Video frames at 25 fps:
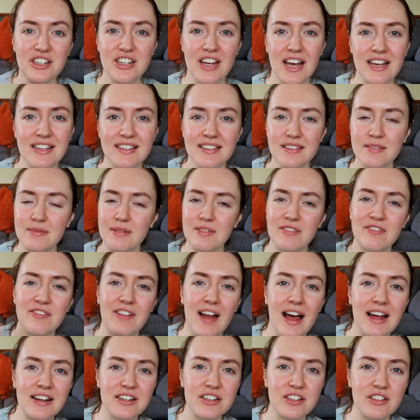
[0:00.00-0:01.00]
chest to be
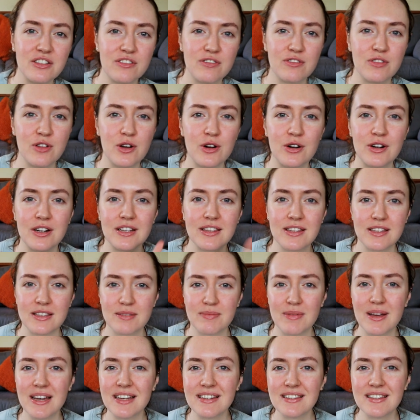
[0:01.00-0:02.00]
flat to the floor in the
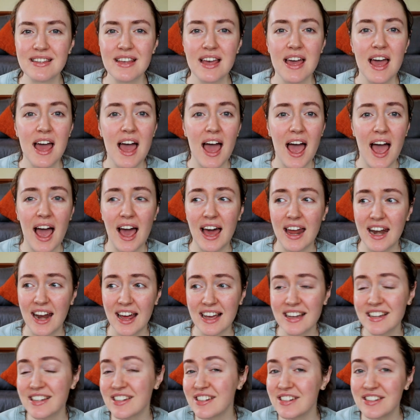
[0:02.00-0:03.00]
splits, and
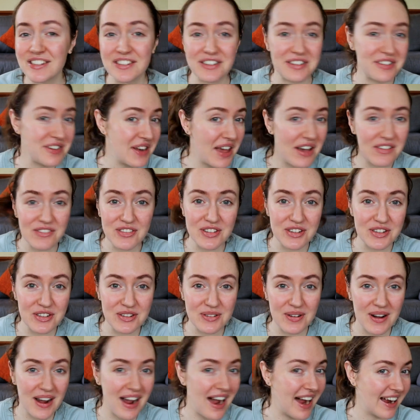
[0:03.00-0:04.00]
I could never
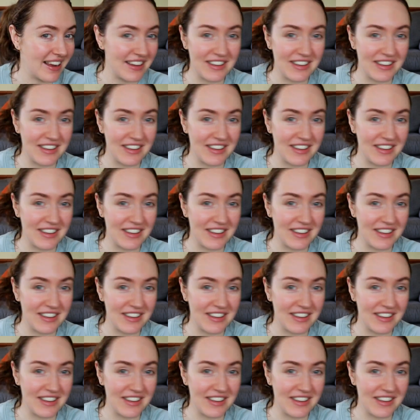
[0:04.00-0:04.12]
do it.